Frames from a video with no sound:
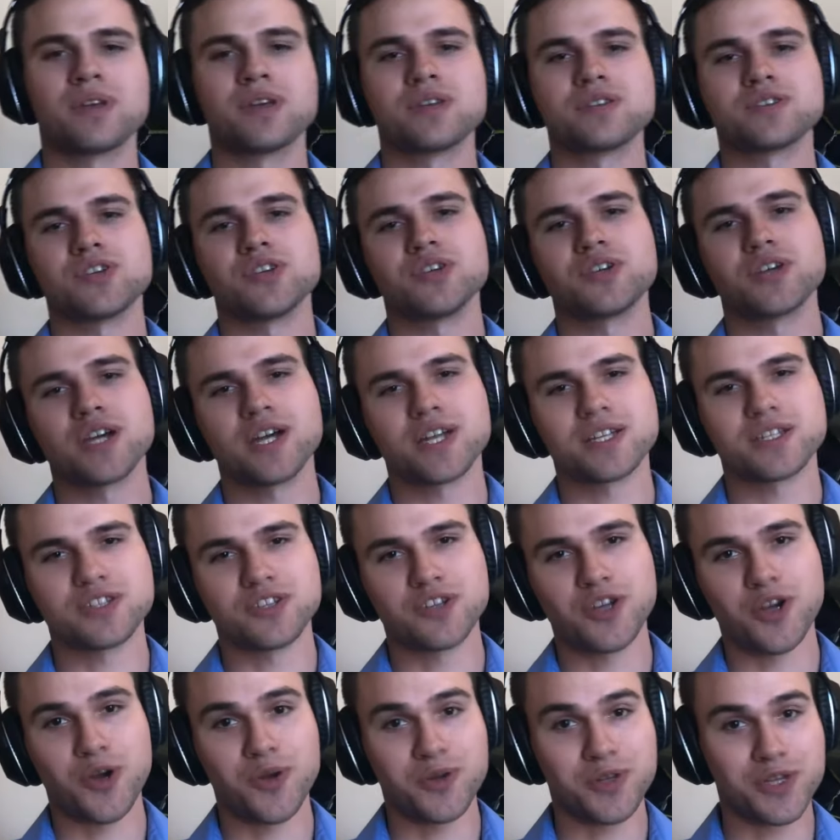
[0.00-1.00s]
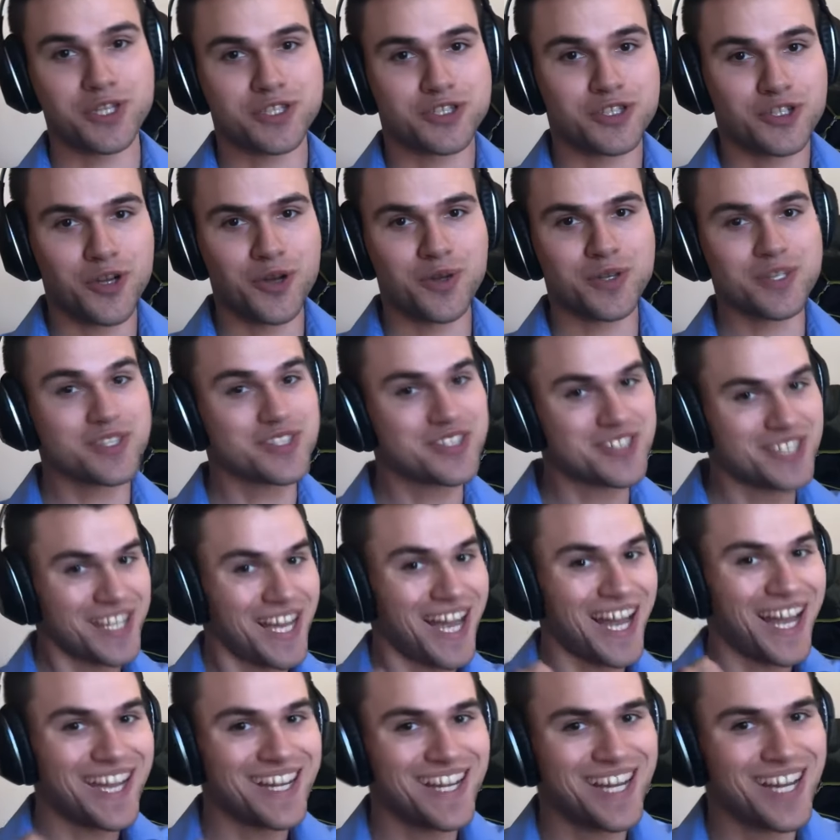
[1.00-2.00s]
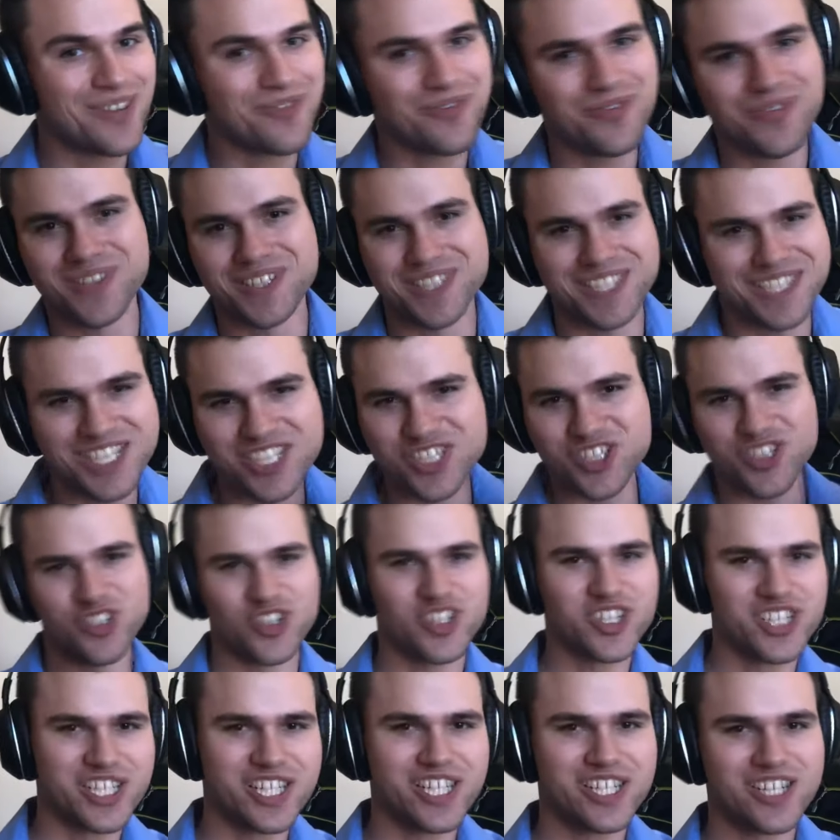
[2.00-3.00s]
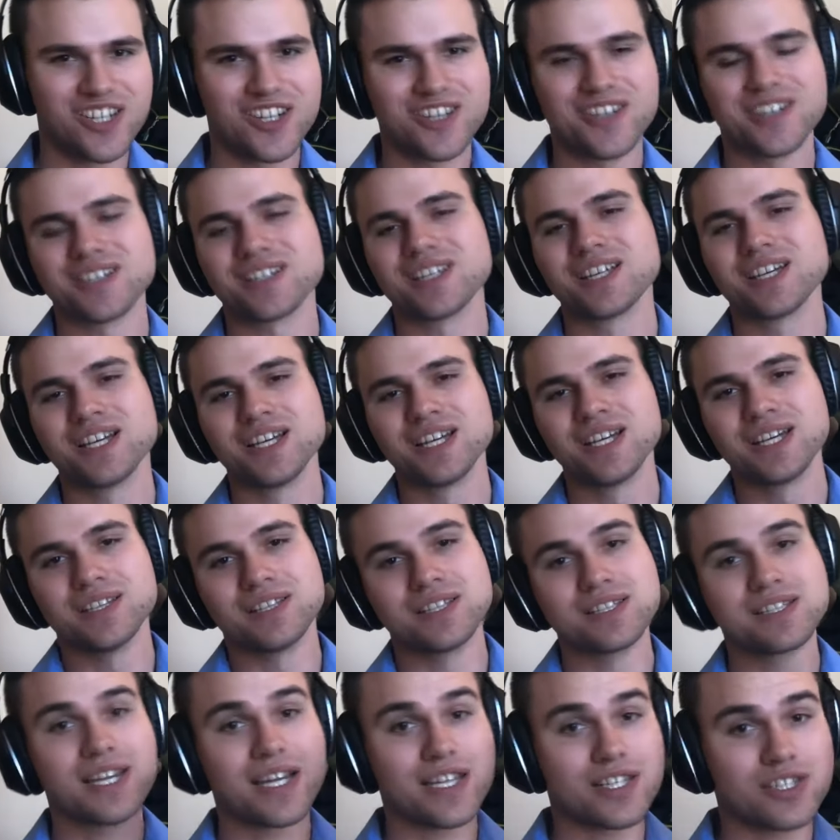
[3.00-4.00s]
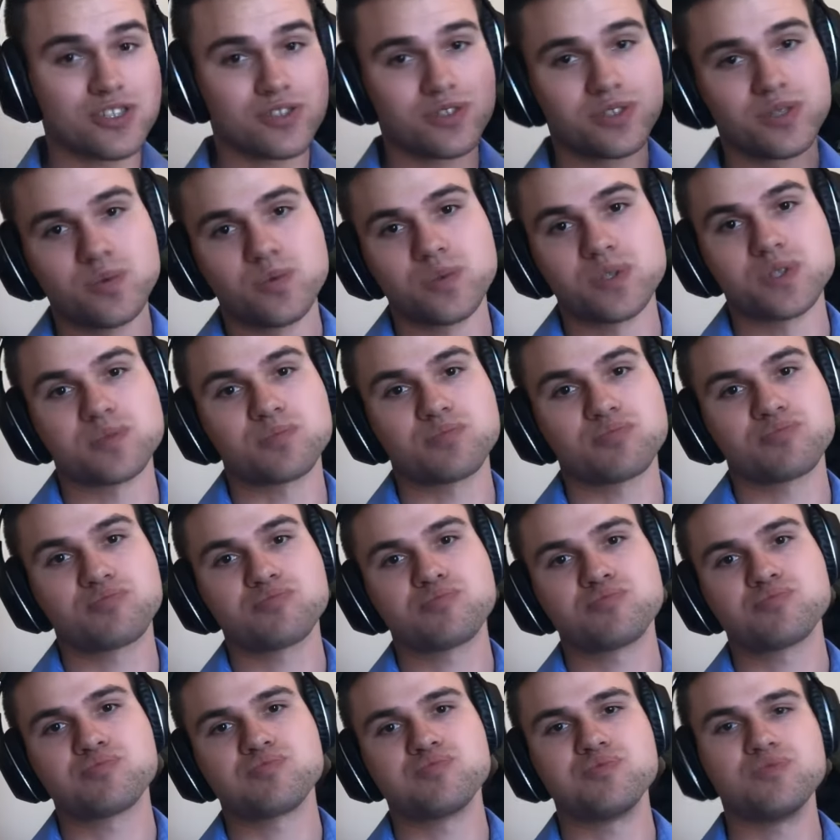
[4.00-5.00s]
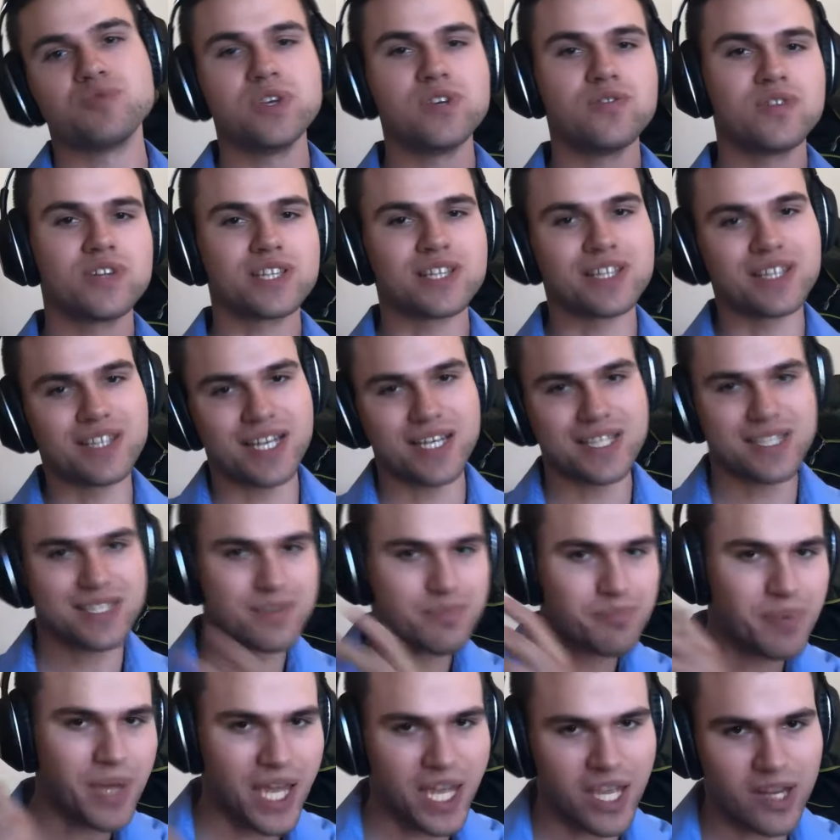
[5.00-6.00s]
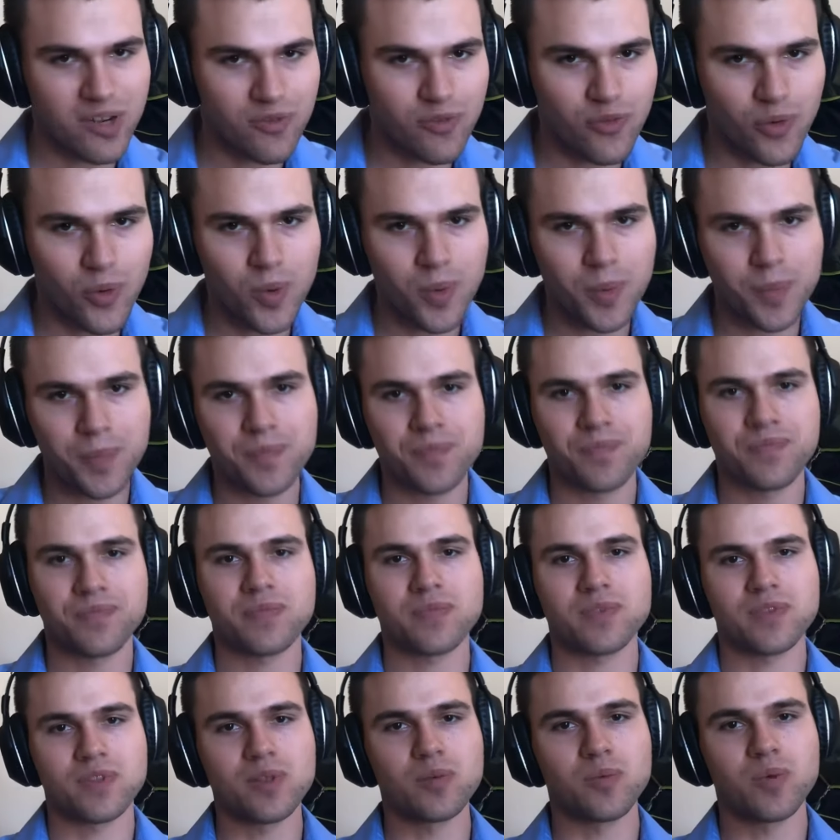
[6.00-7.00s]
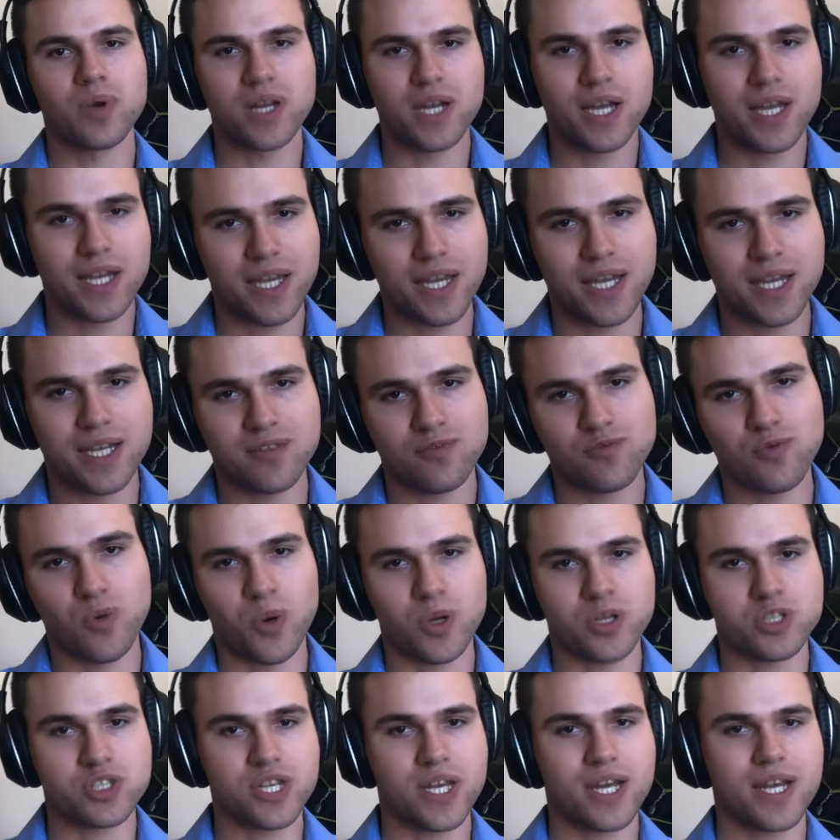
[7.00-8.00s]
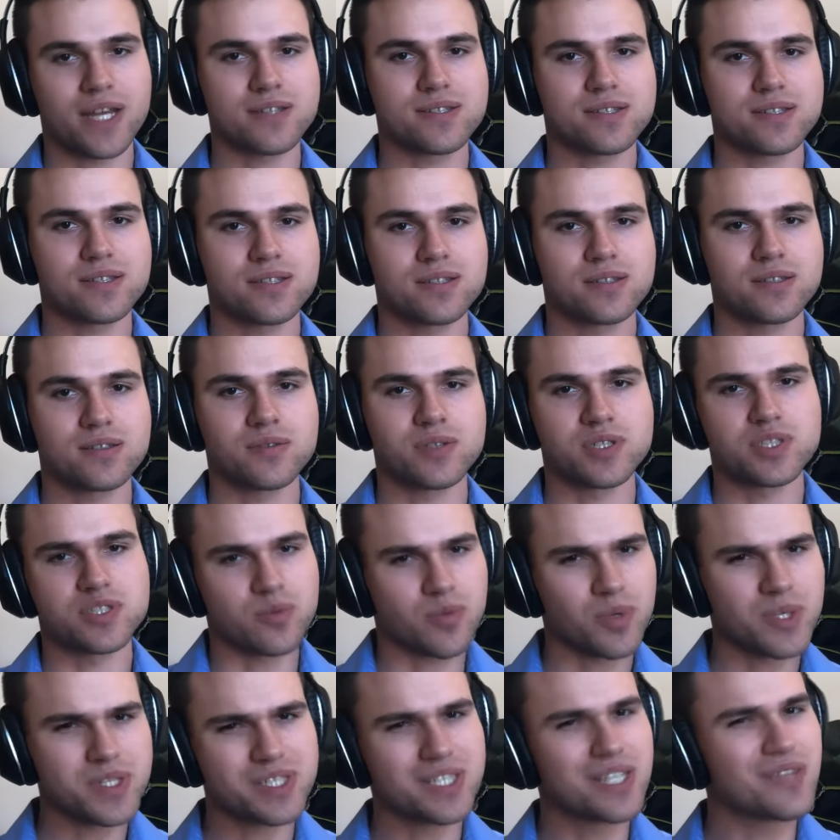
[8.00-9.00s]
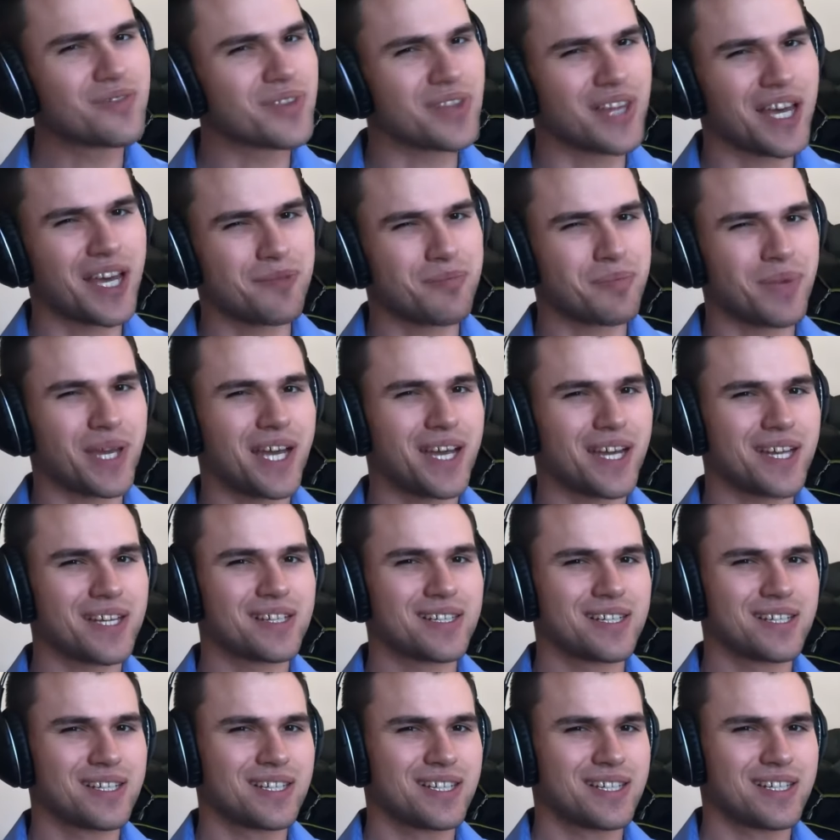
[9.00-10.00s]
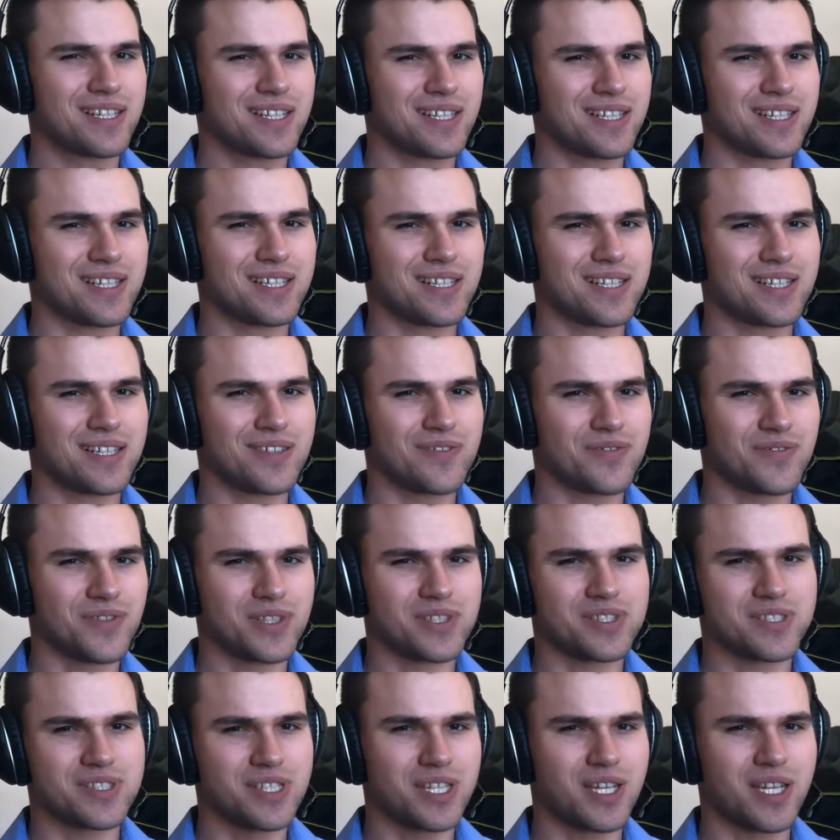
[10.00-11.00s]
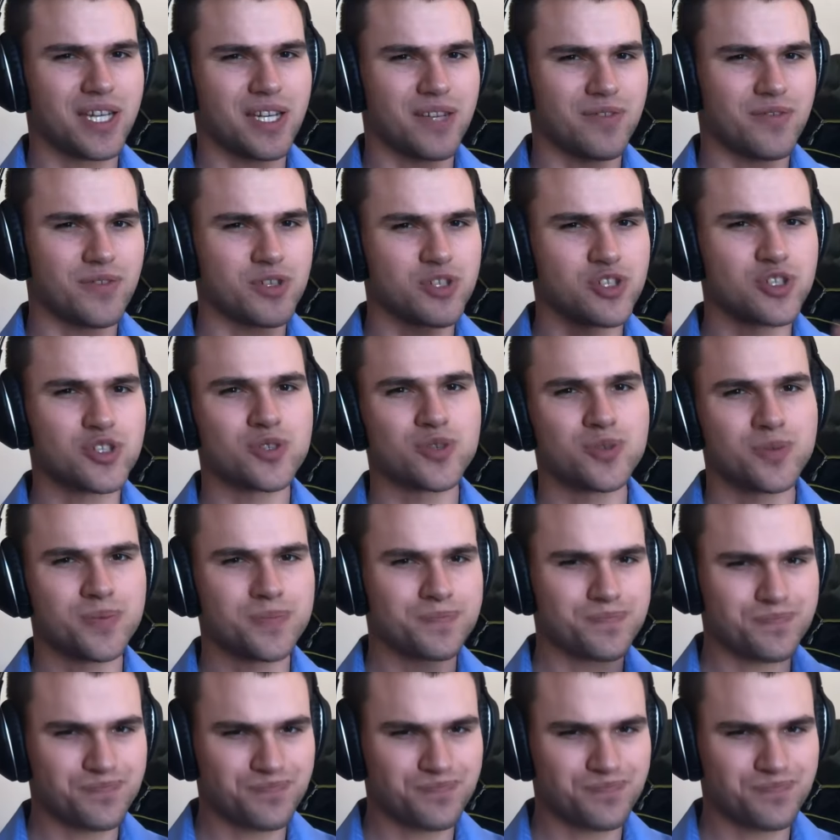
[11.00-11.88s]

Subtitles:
So you get to go to CIF and get your gear. And this actually was even less painful than the one I had at Fort Jackson, which it wasn't even that bad of a CIF issue